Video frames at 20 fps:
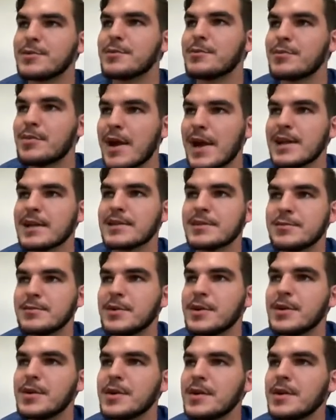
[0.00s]
practice
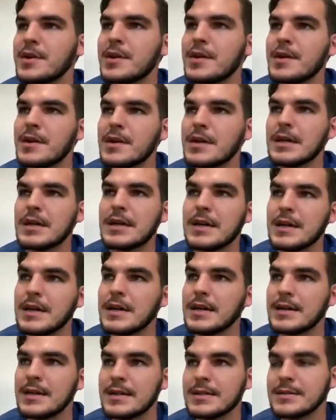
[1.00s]
mode
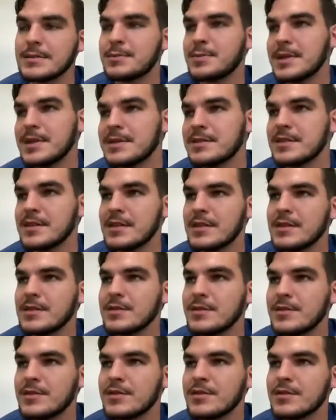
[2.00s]
against PC
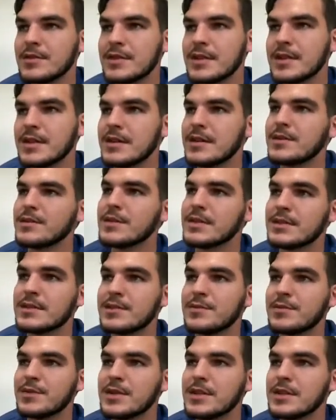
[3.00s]
users, and let's see if
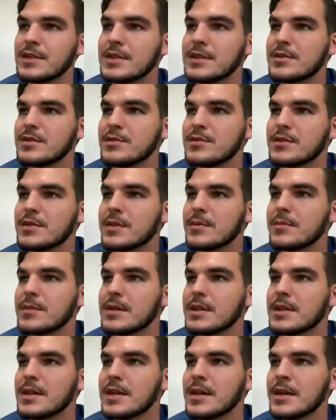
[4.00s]
we can do something
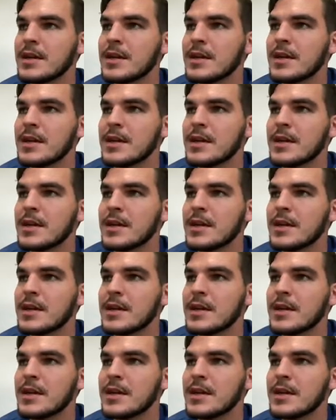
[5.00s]
there.